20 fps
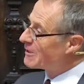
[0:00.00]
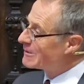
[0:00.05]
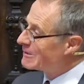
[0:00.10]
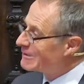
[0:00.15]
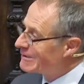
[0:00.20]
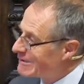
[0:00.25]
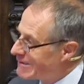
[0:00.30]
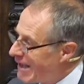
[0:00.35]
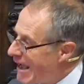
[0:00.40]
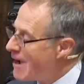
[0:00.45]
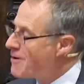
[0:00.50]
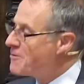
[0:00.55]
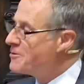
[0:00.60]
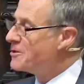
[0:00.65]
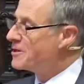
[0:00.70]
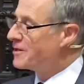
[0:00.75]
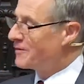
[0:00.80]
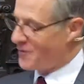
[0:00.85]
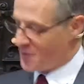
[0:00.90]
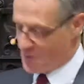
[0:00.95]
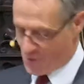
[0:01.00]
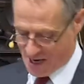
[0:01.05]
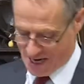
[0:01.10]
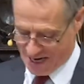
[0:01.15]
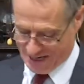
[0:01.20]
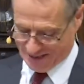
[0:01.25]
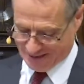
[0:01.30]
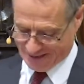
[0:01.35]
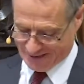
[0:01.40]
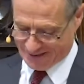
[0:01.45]
a sound of a
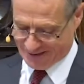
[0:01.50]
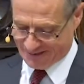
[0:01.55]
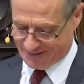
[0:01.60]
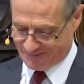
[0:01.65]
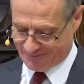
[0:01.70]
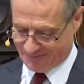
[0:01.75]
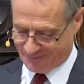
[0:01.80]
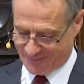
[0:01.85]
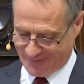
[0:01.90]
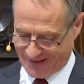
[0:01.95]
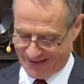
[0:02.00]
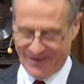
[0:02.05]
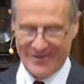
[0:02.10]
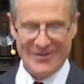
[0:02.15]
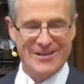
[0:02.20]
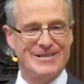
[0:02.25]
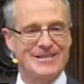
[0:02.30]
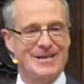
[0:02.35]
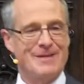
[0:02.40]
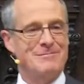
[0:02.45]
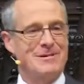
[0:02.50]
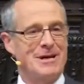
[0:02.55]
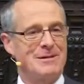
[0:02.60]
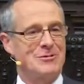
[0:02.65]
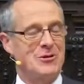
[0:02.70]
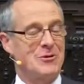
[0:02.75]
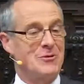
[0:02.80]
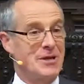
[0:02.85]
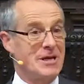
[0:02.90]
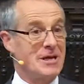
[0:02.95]
wind. You know,
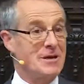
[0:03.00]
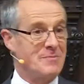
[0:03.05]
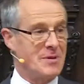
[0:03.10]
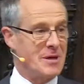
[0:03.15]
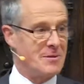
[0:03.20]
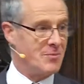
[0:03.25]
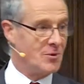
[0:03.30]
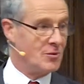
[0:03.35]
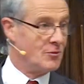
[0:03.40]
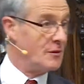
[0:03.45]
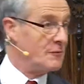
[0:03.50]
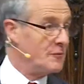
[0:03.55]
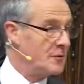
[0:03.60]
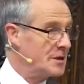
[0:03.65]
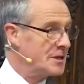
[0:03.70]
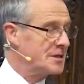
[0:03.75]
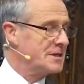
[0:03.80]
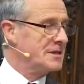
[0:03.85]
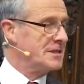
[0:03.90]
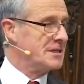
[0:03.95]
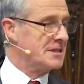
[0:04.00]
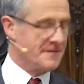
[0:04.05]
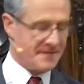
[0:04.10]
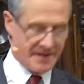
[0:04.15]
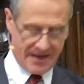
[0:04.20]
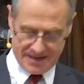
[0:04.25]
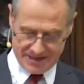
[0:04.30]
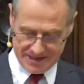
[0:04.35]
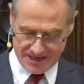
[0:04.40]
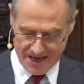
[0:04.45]
sometimes you hear people refer to this
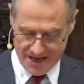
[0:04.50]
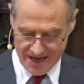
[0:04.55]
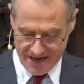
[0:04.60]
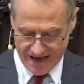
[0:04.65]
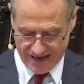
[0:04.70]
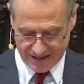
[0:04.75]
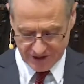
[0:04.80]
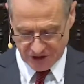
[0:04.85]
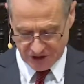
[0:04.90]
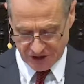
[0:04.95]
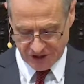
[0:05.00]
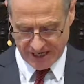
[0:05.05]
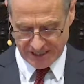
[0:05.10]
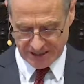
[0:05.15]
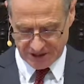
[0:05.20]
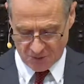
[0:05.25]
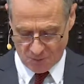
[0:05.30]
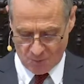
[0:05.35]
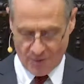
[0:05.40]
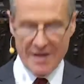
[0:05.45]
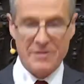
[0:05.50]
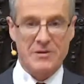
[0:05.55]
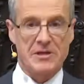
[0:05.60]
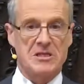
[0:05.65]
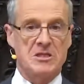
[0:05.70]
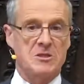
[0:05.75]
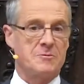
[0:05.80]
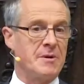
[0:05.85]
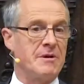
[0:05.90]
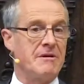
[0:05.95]
event and suggest that when the
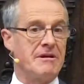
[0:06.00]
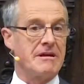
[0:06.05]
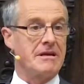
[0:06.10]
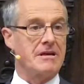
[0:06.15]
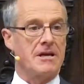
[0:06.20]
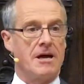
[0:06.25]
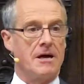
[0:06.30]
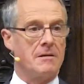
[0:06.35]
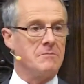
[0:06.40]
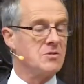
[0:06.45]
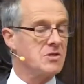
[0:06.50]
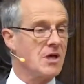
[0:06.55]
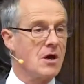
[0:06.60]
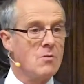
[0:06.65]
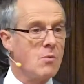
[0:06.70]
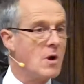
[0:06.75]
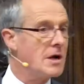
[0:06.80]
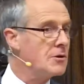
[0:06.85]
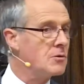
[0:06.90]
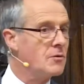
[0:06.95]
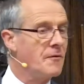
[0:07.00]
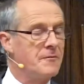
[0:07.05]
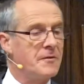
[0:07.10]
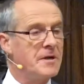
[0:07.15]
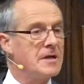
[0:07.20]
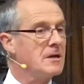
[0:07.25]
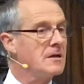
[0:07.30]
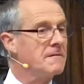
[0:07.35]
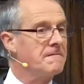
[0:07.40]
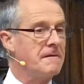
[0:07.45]
Spirit comes, oh, well, you'll
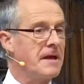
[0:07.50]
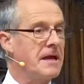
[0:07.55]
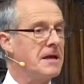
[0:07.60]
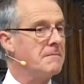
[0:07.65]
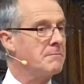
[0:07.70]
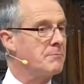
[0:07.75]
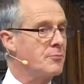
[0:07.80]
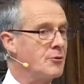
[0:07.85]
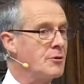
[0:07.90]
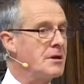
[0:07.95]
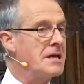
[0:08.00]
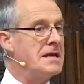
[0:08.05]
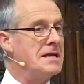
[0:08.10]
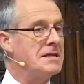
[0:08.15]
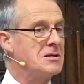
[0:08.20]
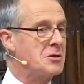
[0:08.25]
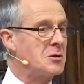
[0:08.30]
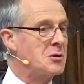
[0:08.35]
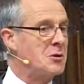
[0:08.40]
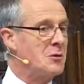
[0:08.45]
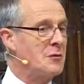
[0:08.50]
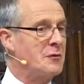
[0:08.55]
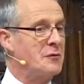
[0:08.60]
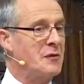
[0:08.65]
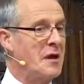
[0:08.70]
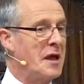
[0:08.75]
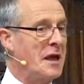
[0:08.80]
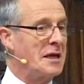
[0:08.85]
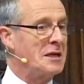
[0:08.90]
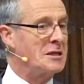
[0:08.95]
feel a faint breeze on your
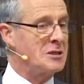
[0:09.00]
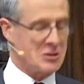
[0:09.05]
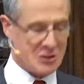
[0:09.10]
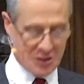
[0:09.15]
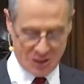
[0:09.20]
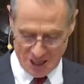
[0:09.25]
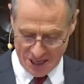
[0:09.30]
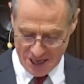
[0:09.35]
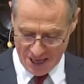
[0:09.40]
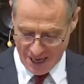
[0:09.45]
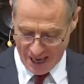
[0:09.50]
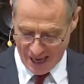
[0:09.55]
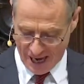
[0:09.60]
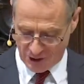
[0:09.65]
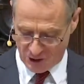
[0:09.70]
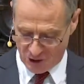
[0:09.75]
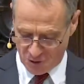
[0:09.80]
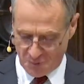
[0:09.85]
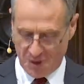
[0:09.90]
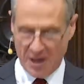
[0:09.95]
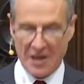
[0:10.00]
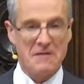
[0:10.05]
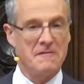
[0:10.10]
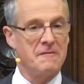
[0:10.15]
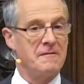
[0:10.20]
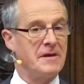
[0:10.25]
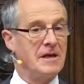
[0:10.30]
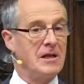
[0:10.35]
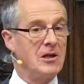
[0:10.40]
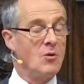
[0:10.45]
face and you might
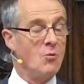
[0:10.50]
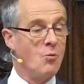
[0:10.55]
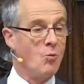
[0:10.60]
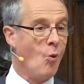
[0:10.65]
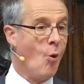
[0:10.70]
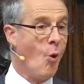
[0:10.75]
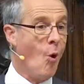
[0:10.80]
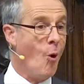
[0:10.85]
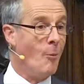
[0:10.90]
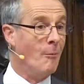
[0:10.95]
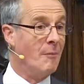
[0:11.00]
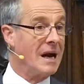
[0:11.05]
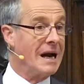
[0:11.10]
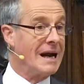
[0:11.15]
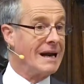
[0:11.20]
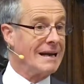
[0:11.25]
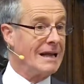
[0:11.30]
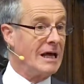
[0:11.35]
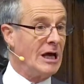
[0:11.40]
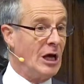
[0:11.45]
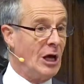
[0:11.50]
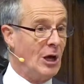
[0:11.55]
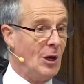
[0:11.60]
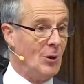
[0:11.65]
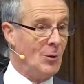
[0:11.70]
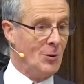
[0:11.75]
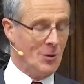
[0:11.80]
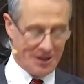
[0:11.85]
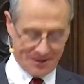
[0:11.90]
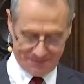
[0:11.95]
feel a warm
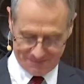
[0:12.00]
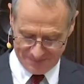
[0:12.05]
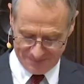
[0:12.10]
glow.